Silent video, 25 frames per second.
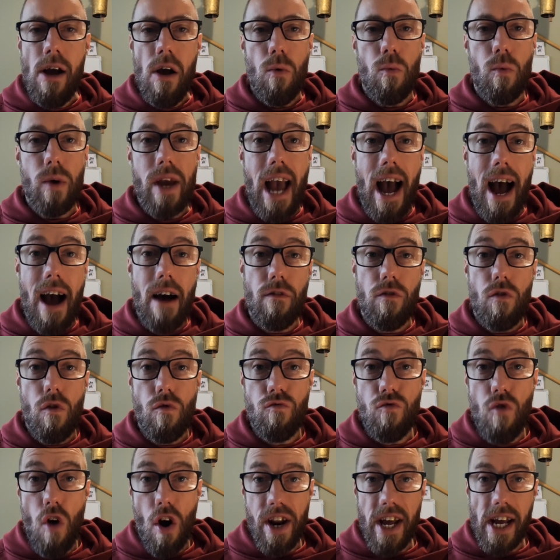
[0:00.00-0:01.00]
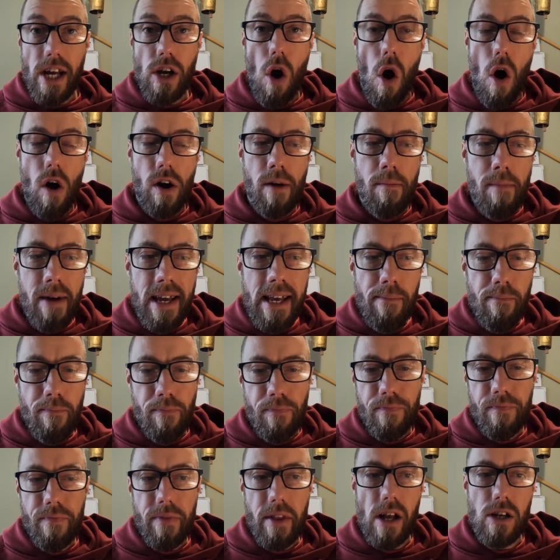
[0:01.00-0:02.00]
We have run economy.
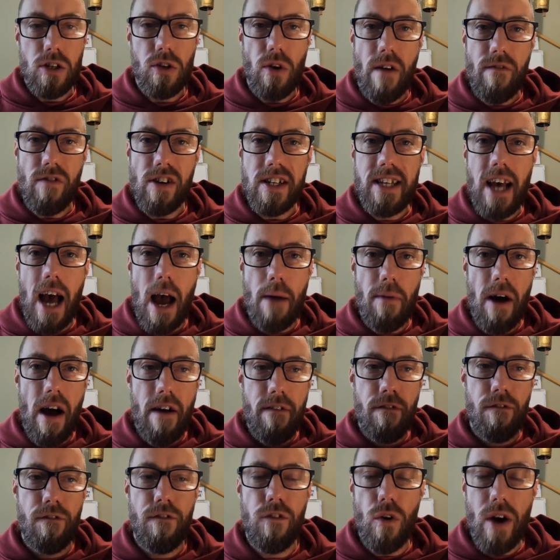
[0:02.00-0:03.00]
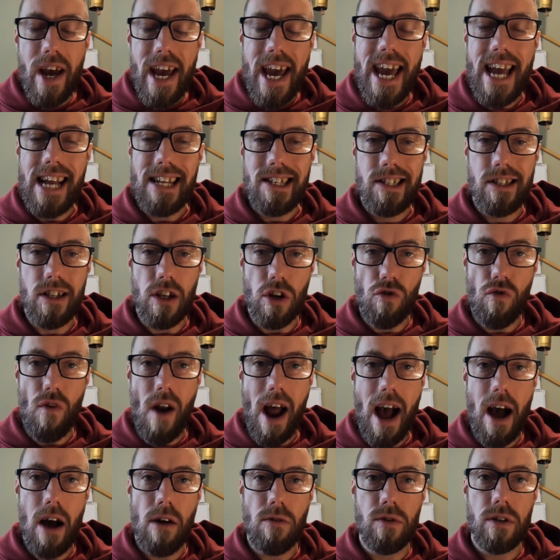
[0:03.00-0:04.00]
So every time our foot hits the
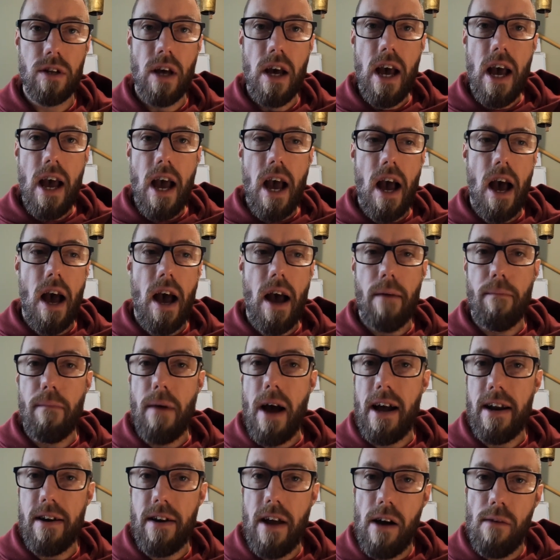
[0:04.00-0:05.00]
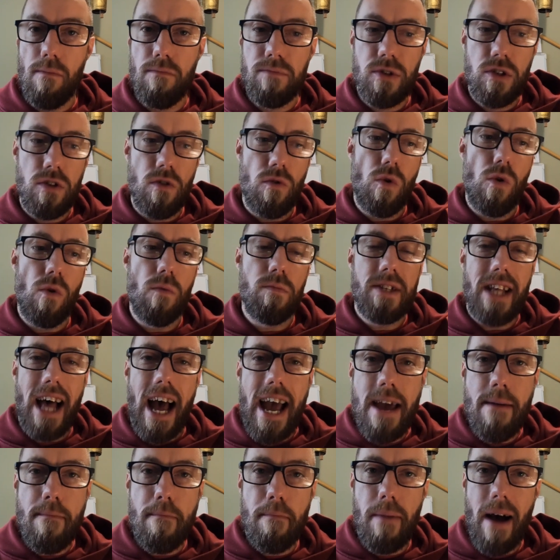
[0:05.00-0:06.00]
ground and absorbs
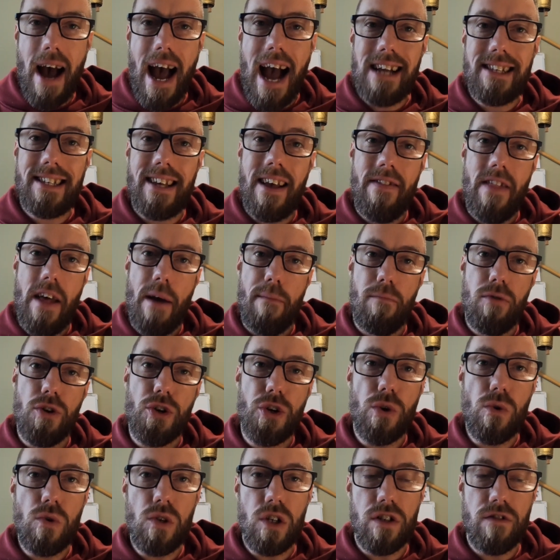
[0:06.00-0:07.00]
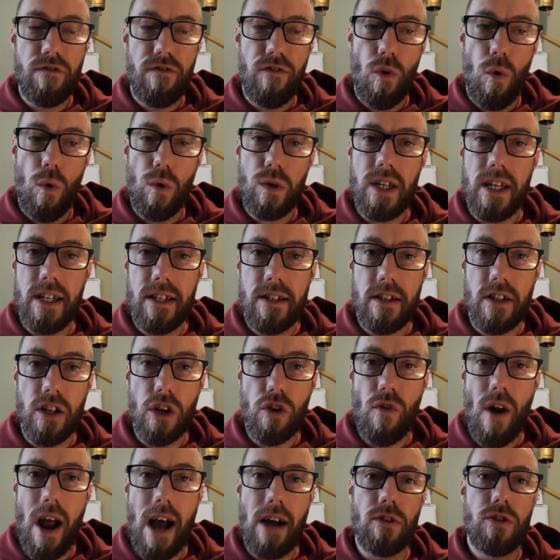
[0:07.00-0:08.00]
that impact and then produces force into the
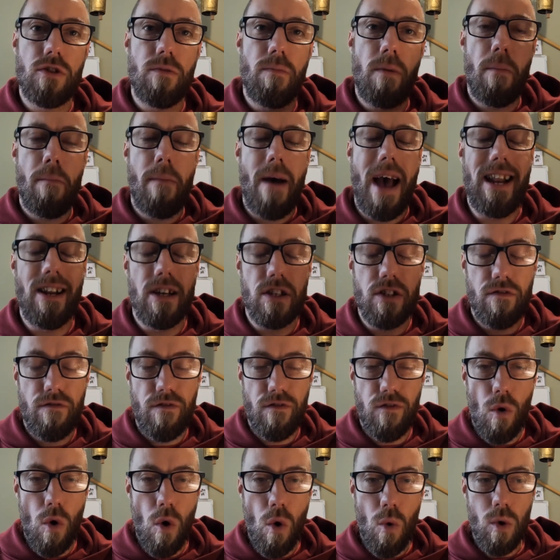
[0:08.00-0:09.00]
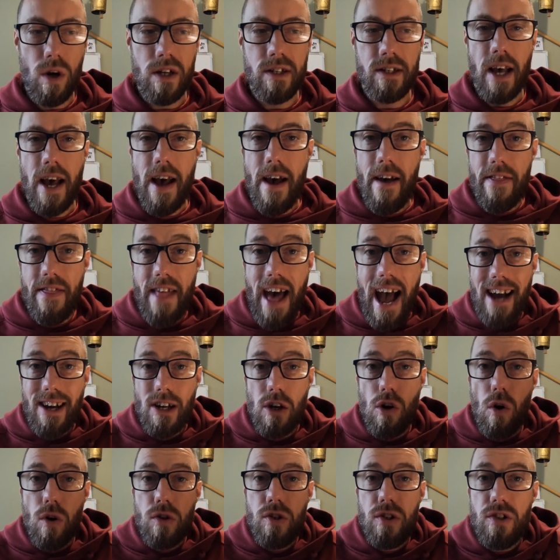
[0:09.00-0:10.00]
ground to propel us forwards, that
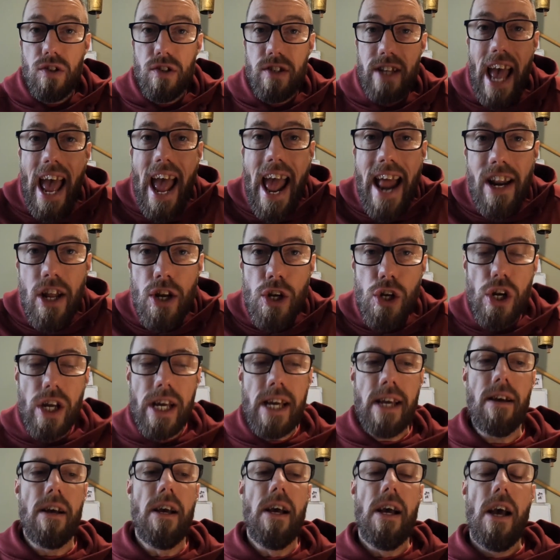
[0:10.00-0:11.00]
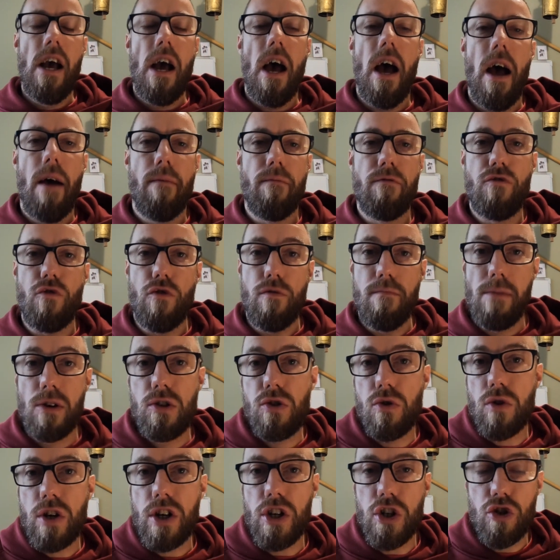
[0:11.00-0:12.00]
costs us energy through
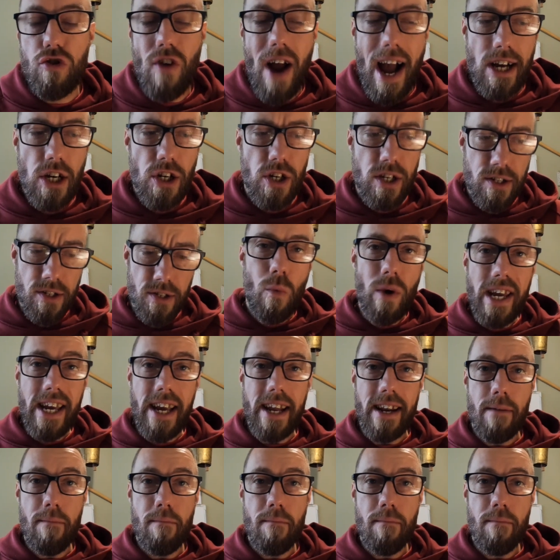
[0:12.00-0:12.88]
muscle contraction. We can